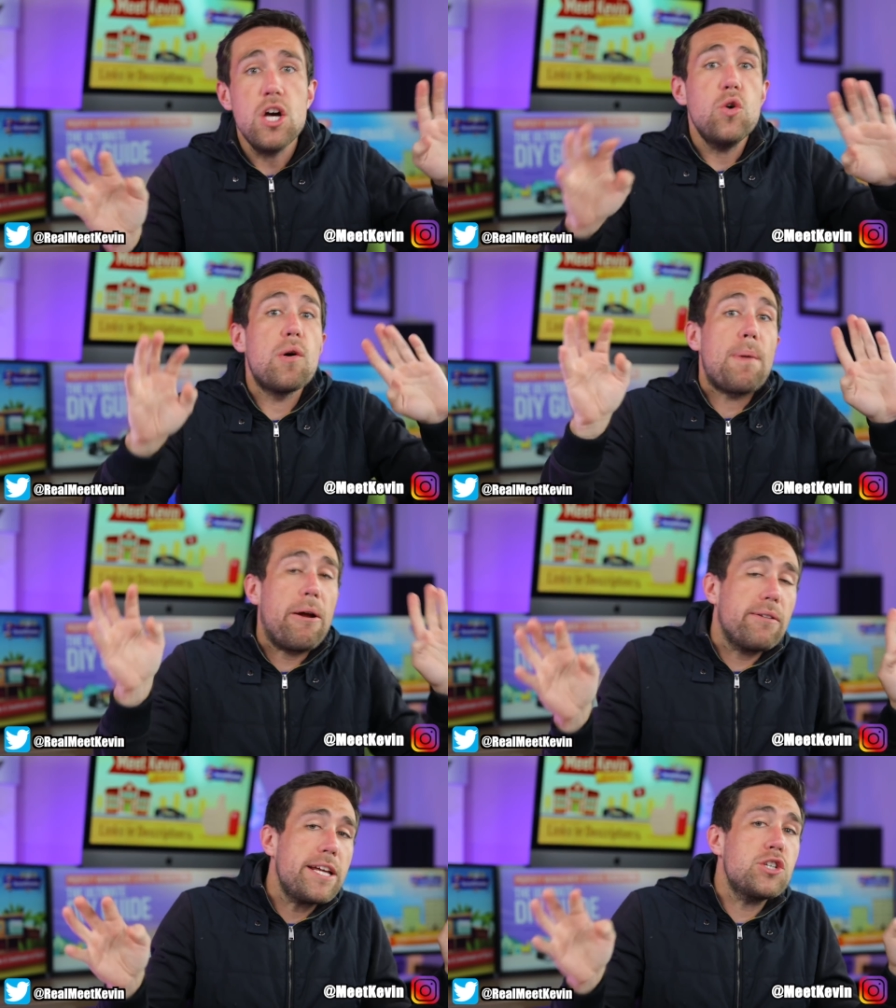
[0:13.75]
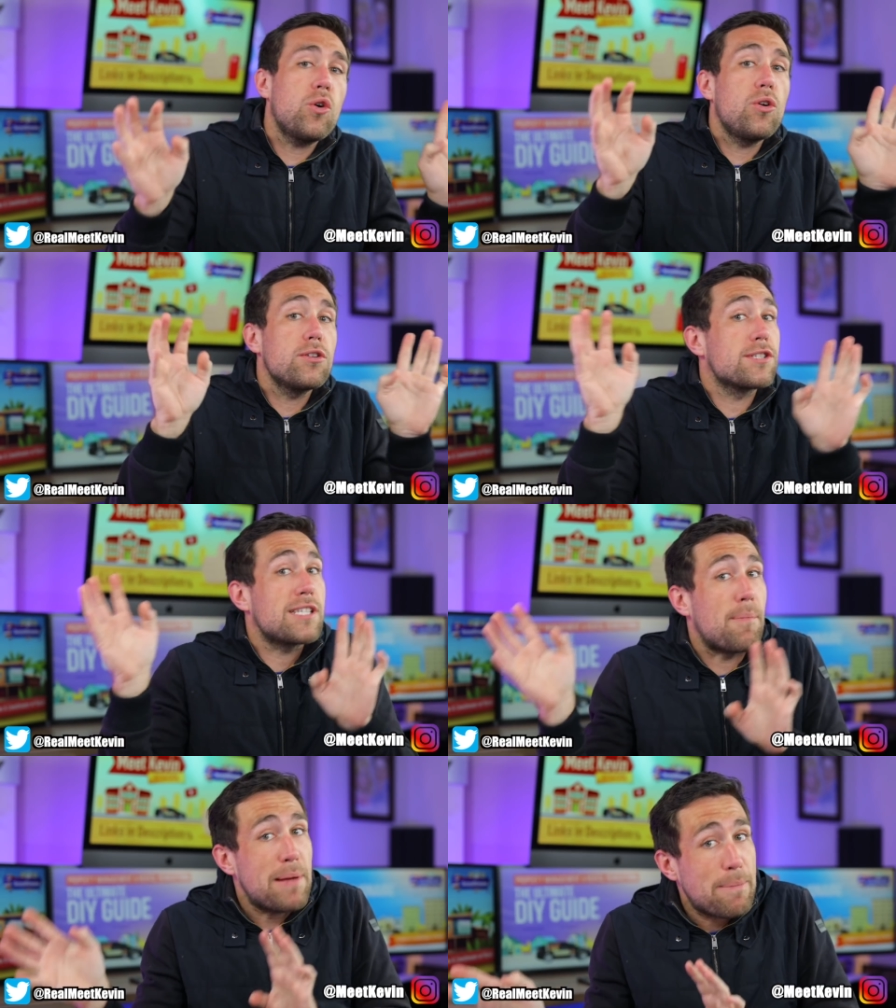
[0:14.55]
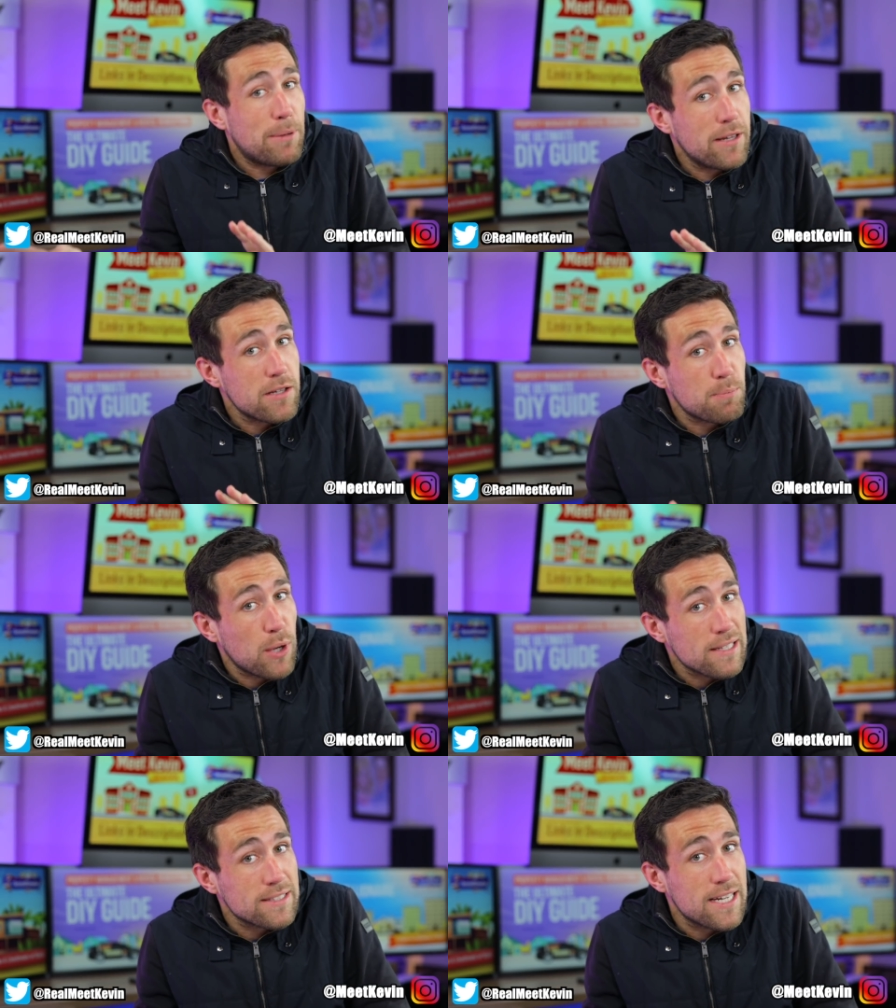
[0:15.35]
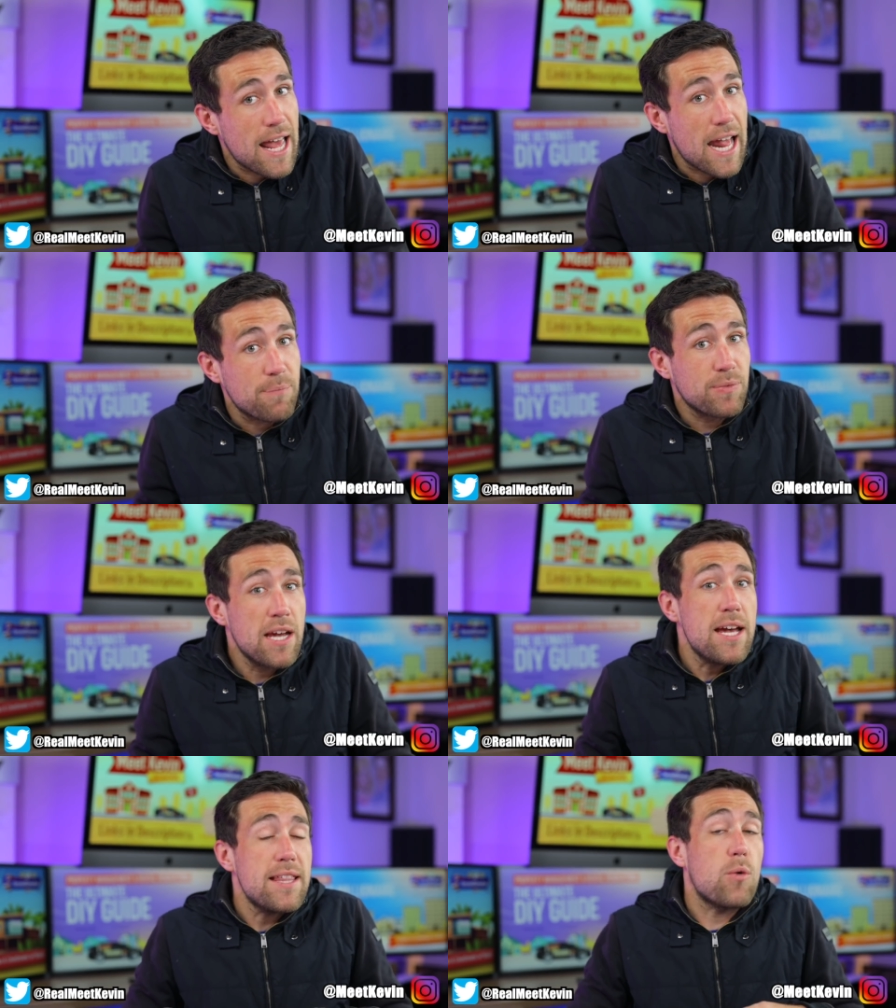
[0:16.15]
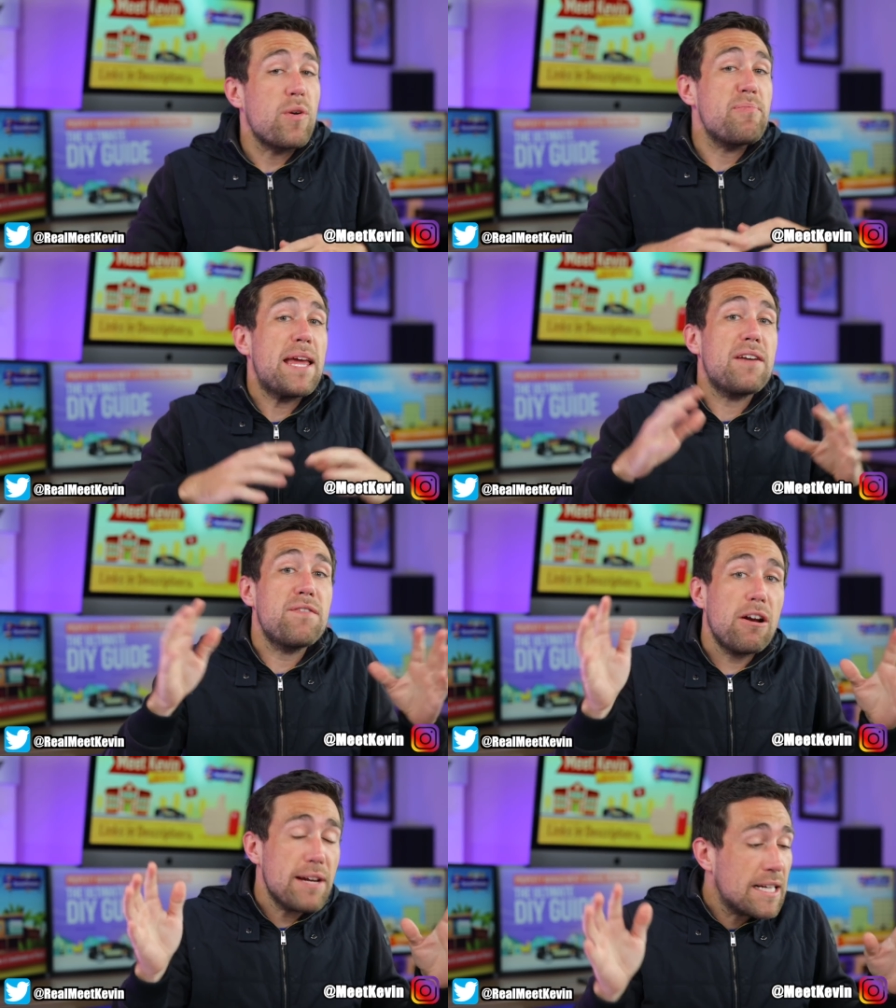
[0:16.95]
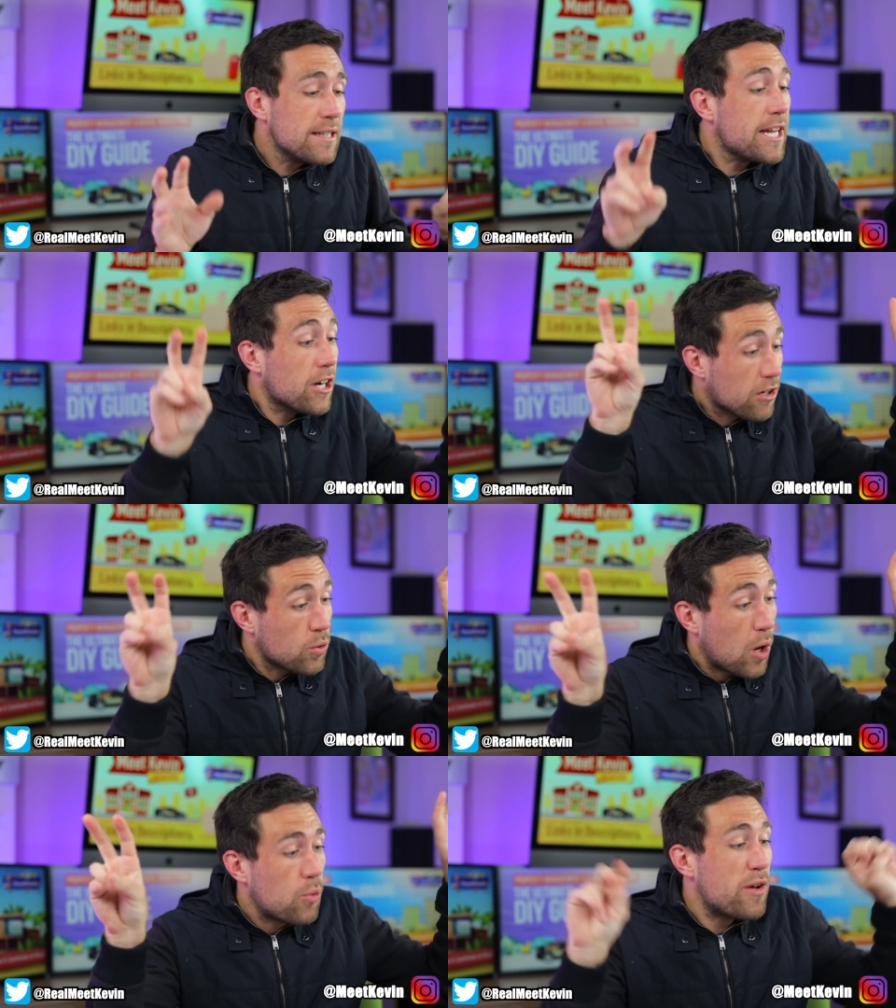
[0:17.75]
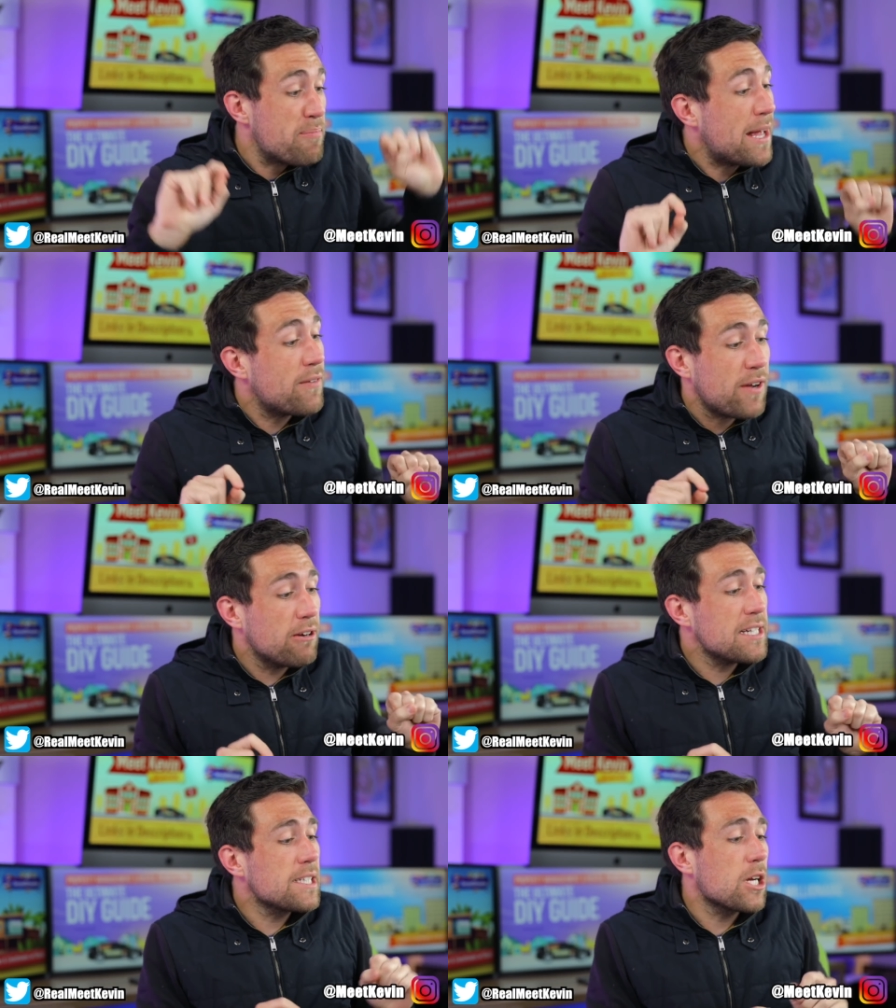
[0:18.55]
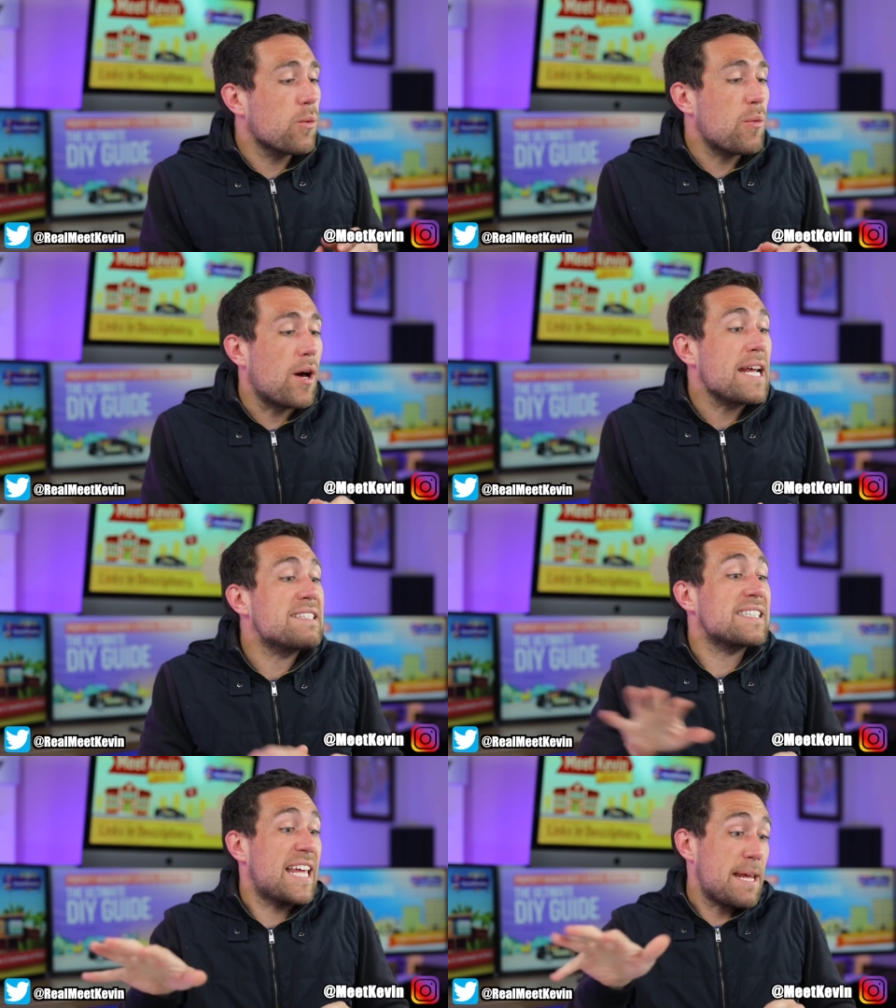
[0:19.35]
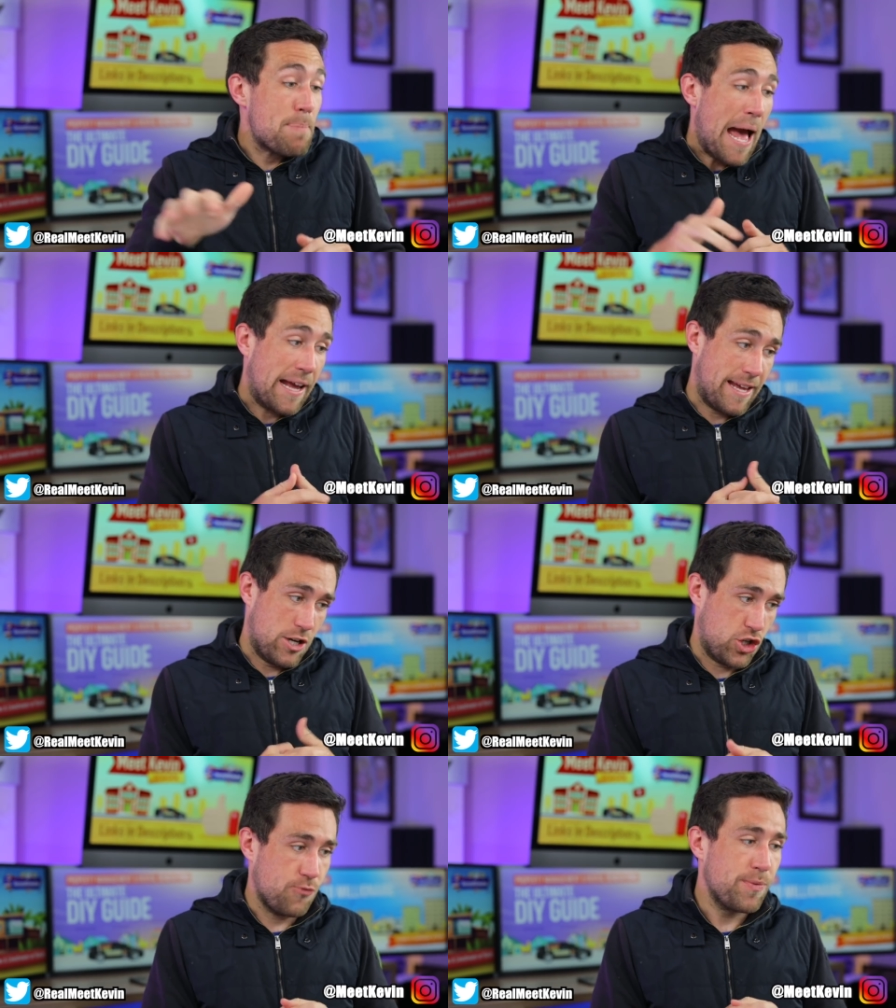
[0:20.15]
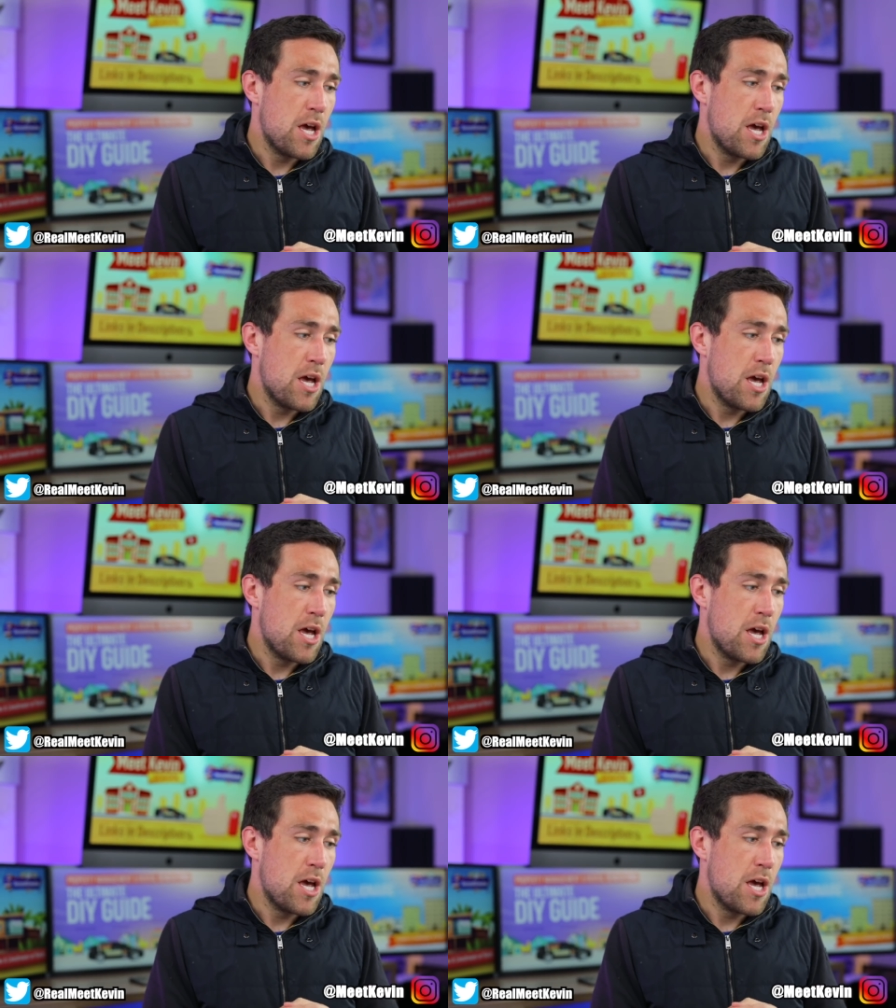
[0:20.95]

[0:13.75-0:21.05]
who apparently told some people in the press today that we've made it very clear, quote, we've made it very clear we want a skinny package.